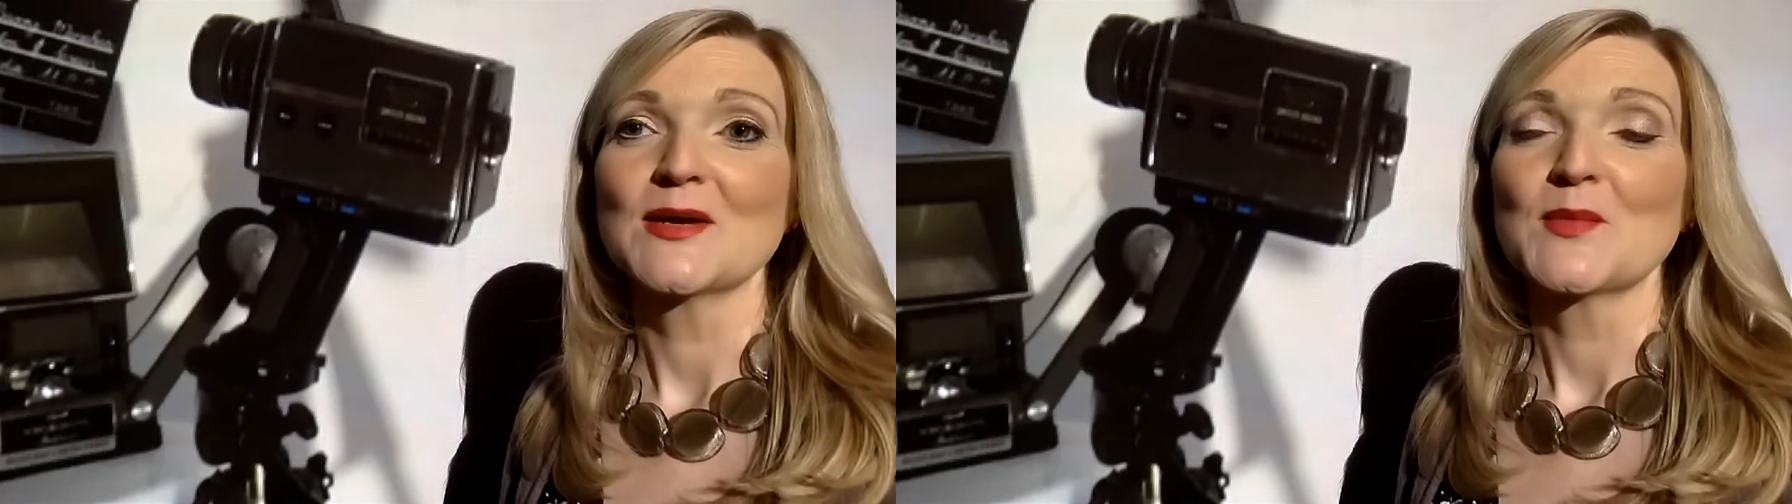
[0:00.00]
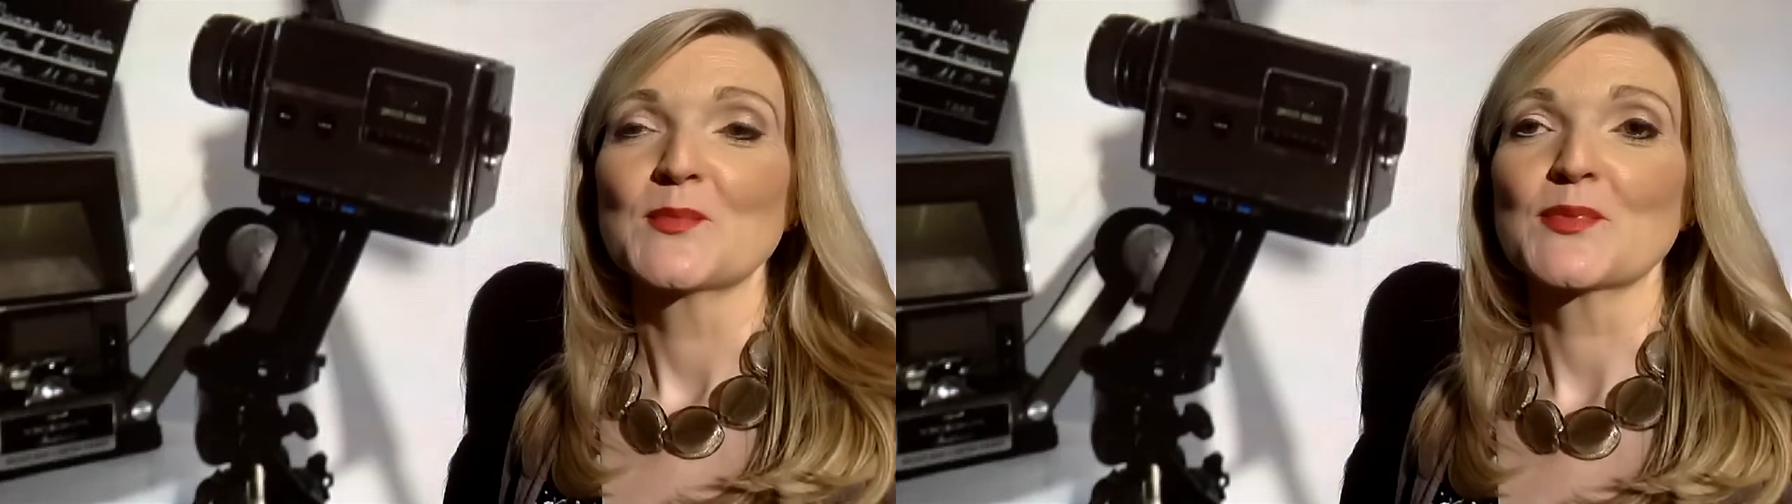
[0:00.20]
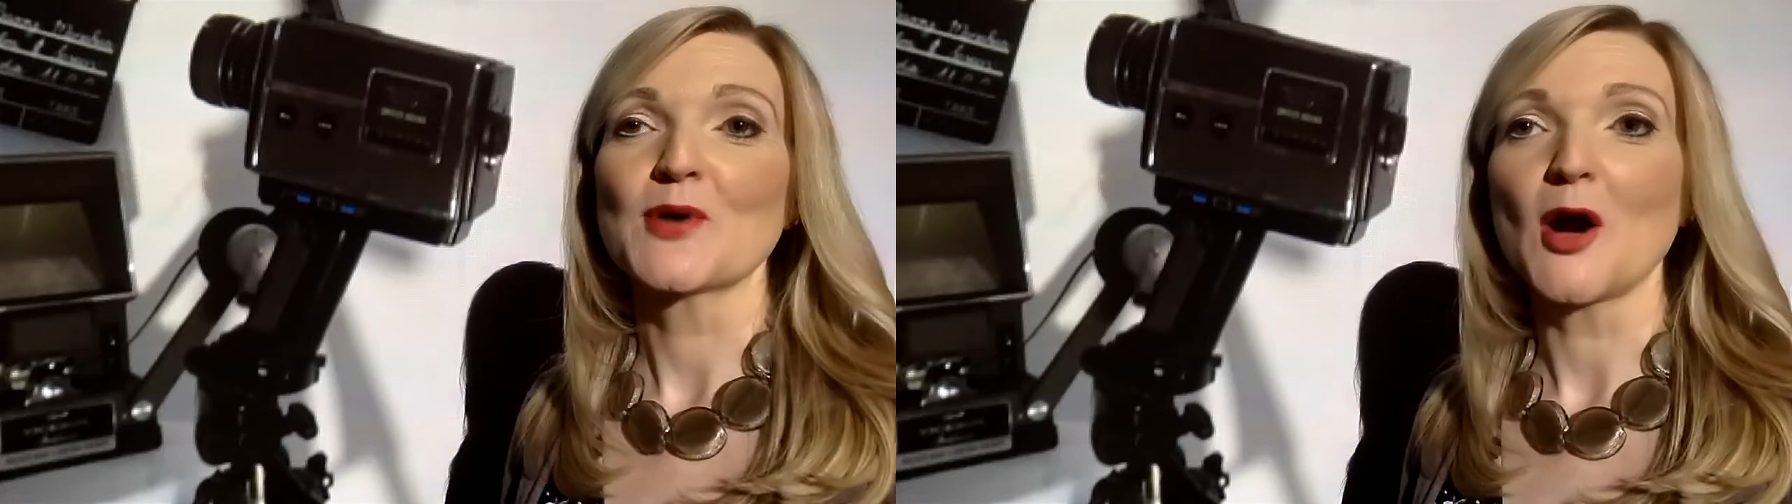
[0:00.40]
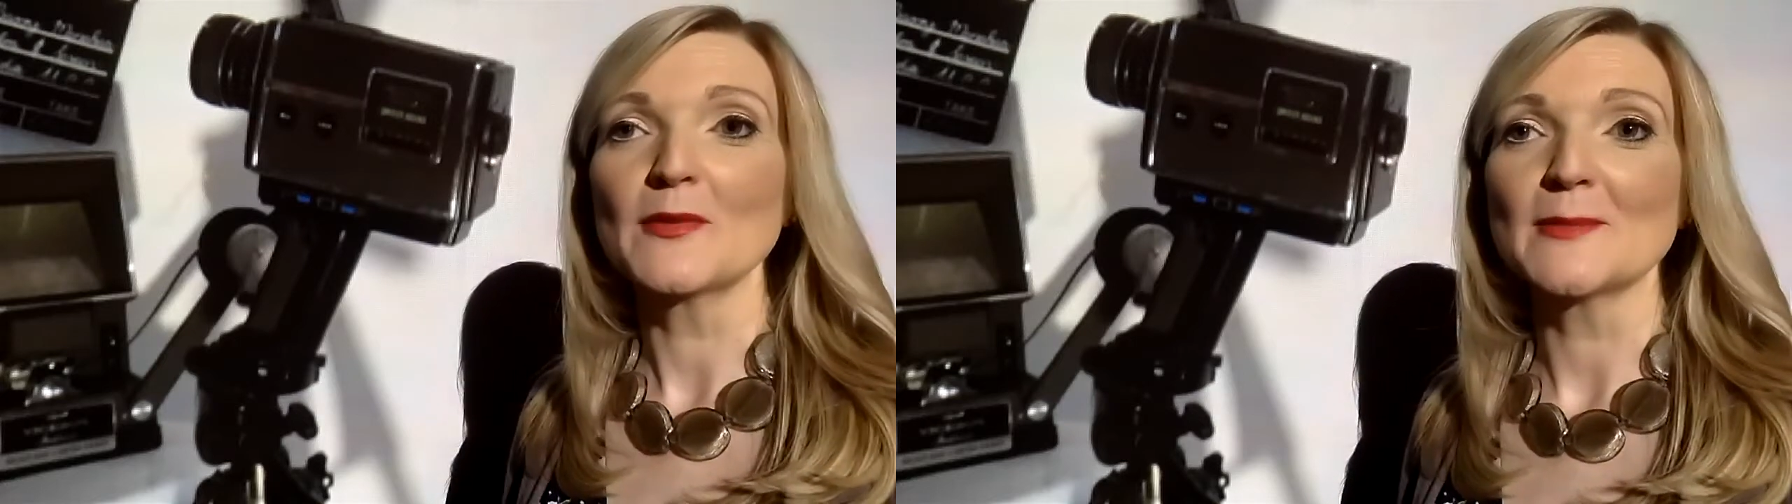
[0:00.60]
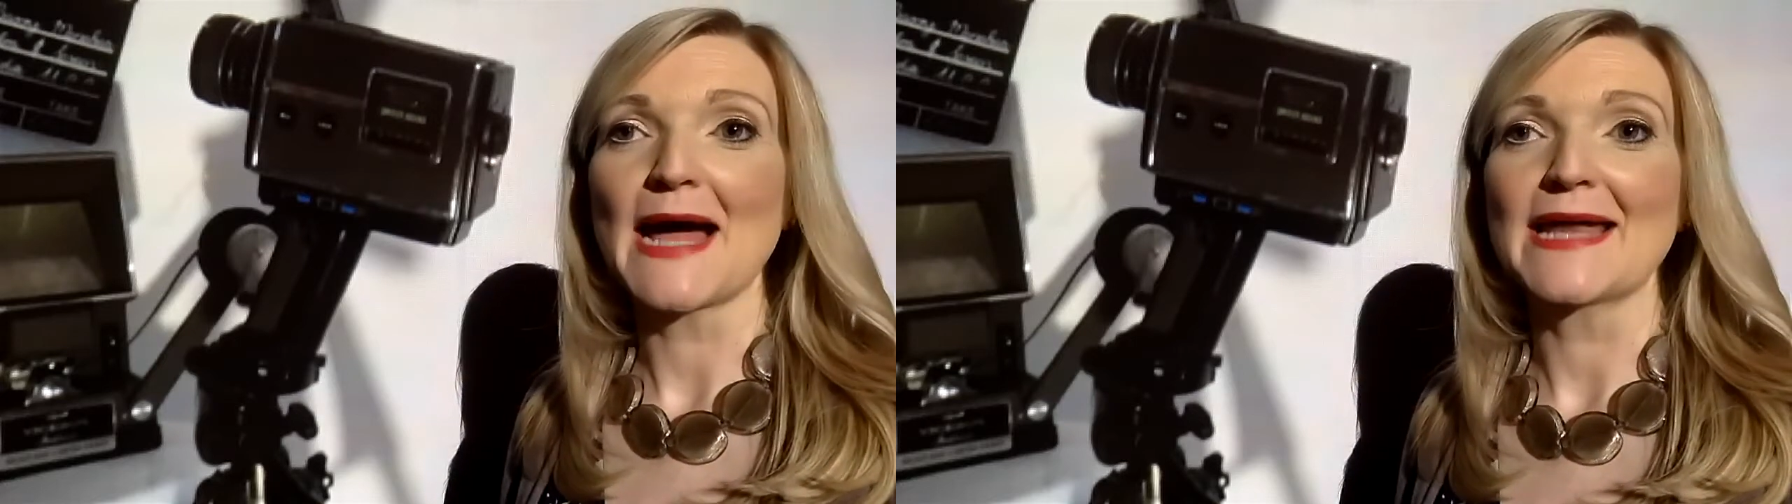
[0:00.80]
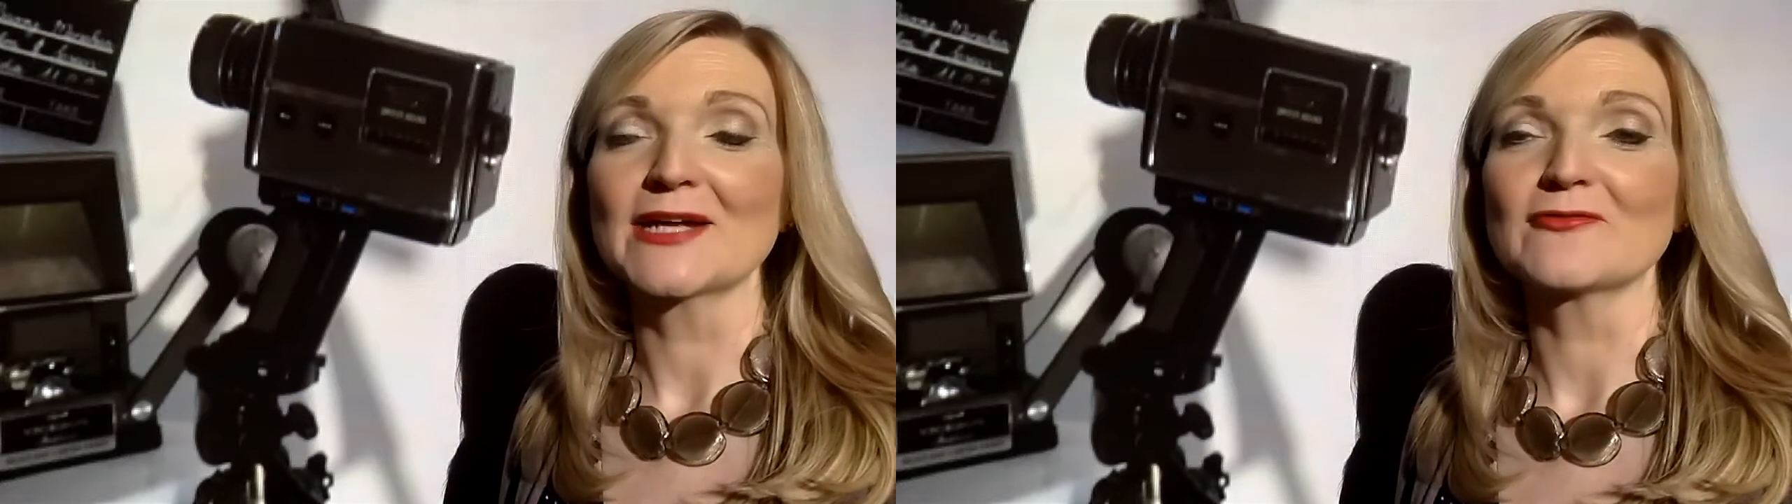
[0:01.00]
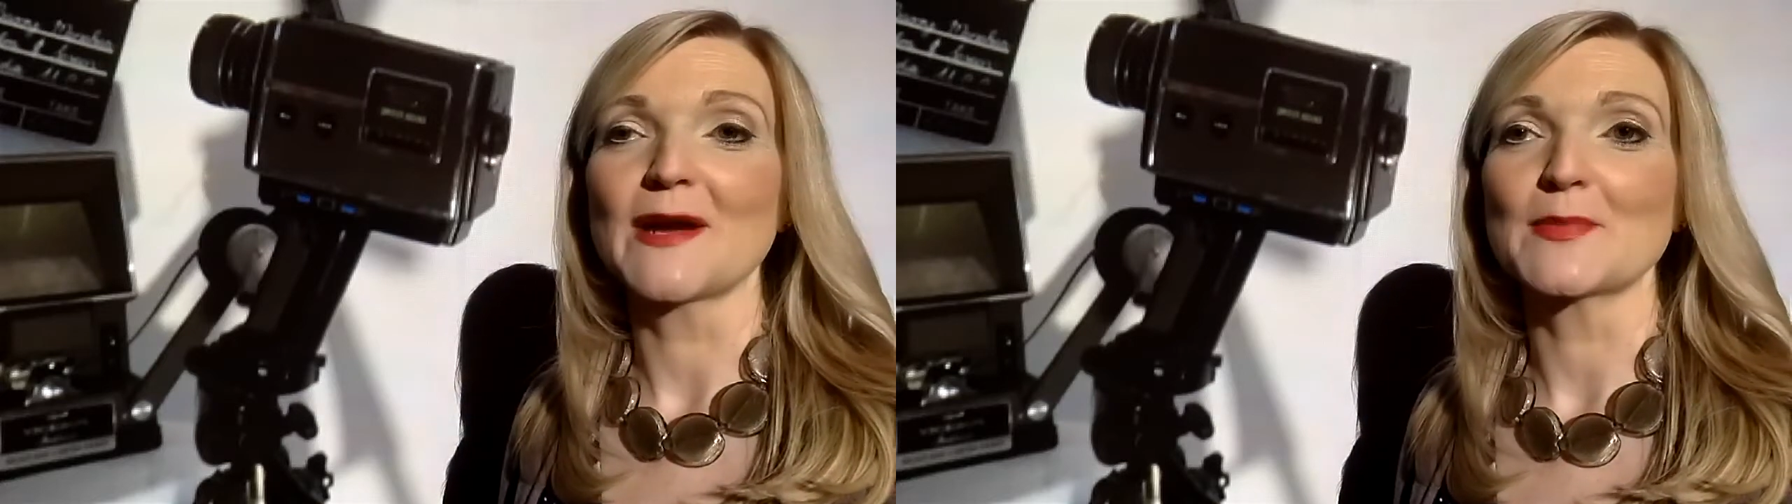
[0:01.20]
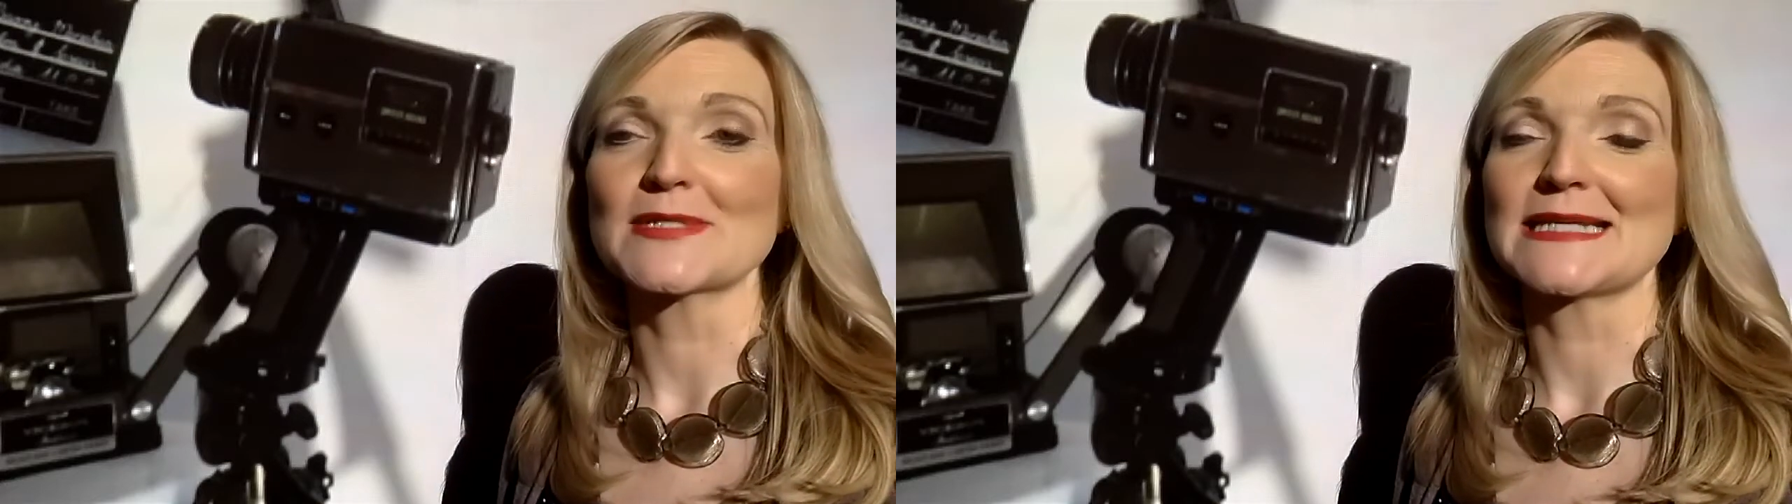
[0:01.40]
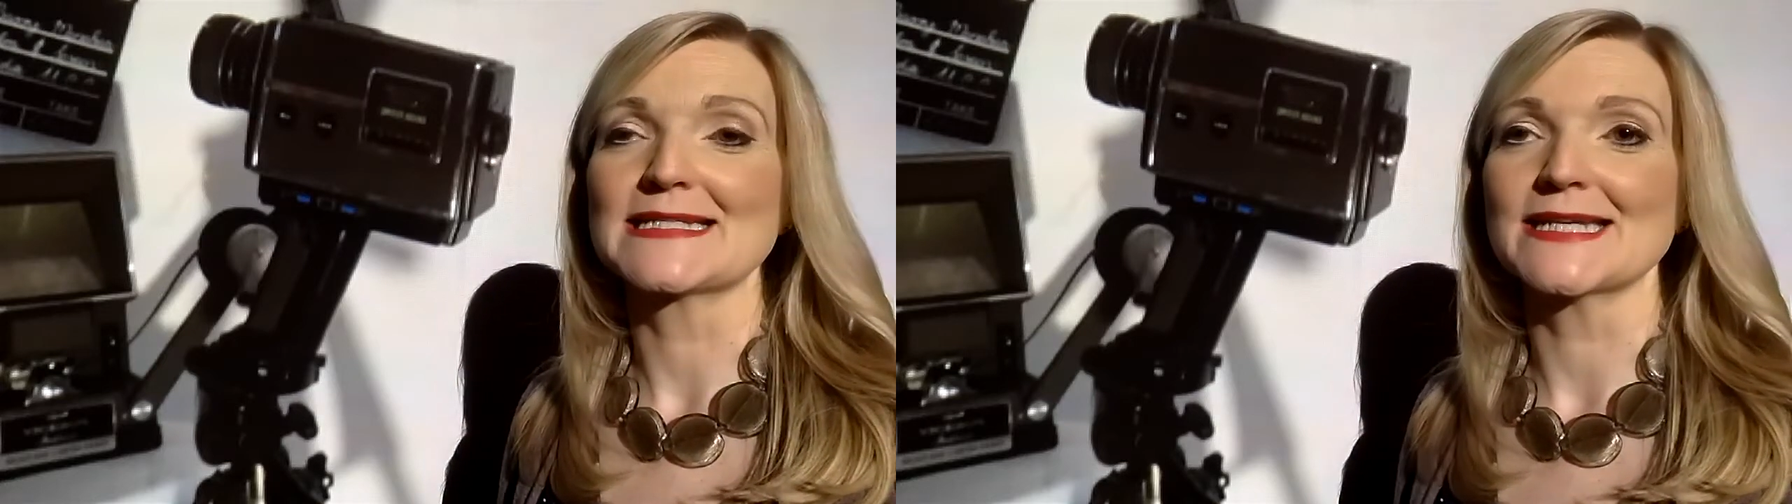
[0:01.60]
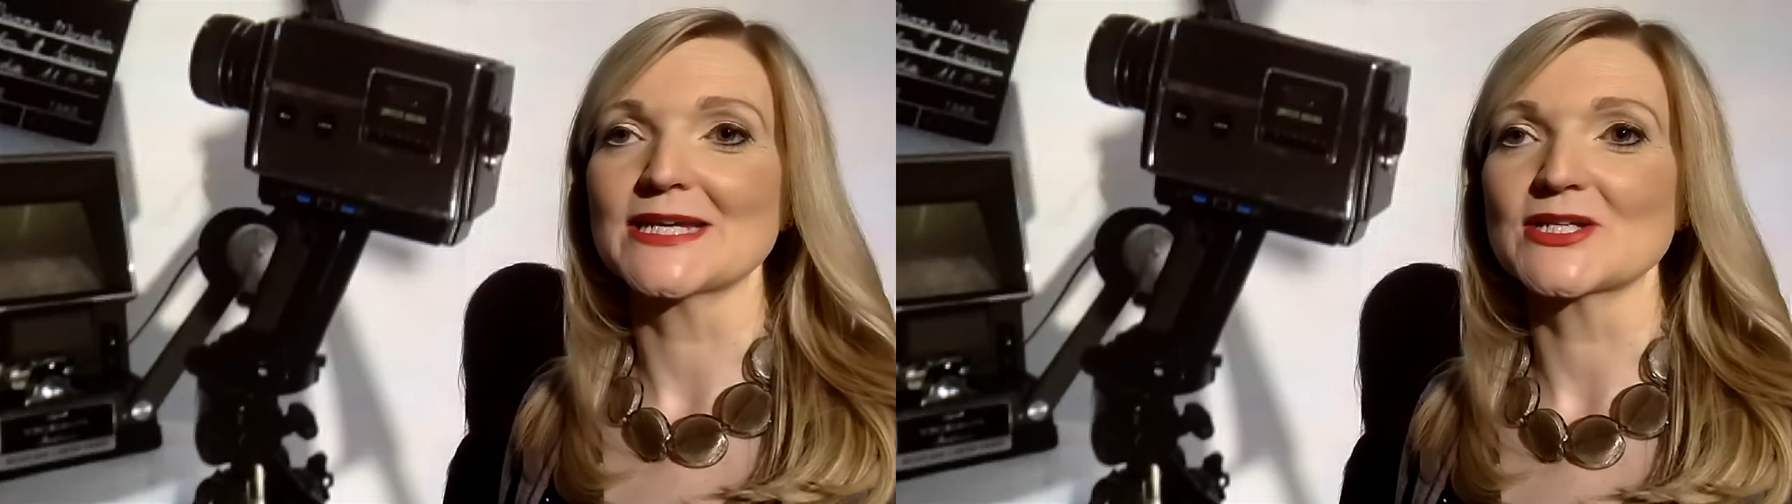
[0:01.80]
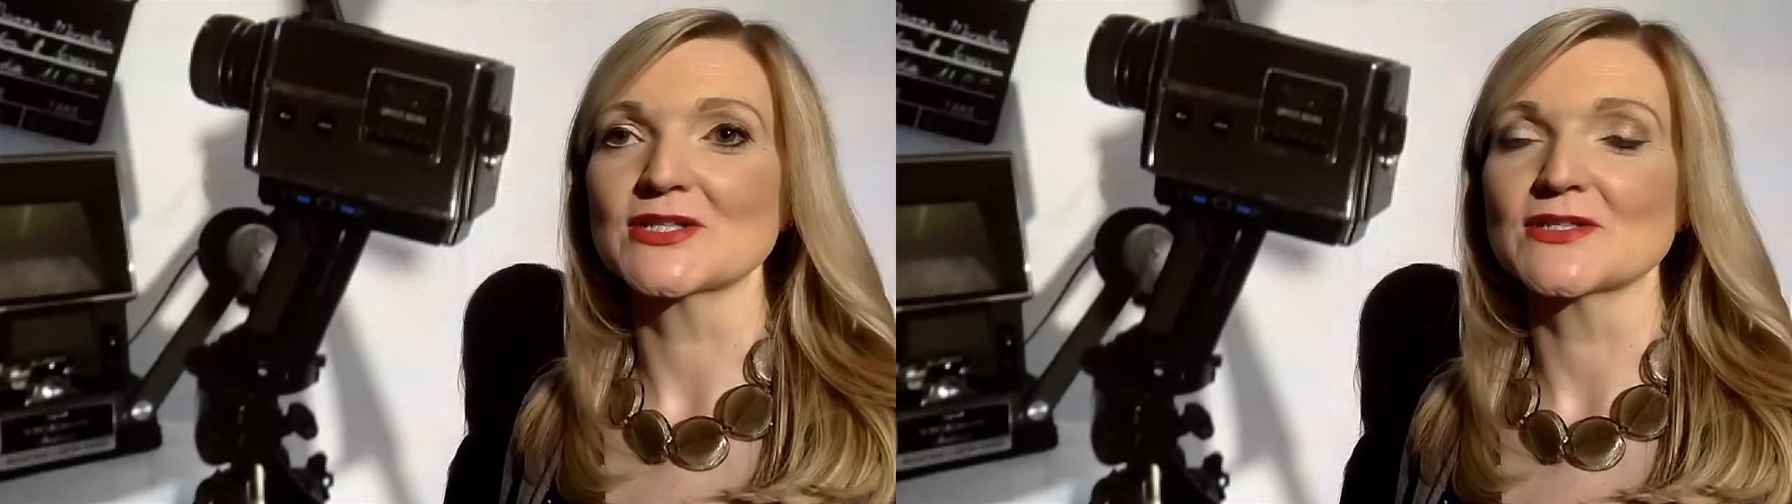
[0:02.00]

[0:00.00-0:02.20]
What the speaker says: problematic representations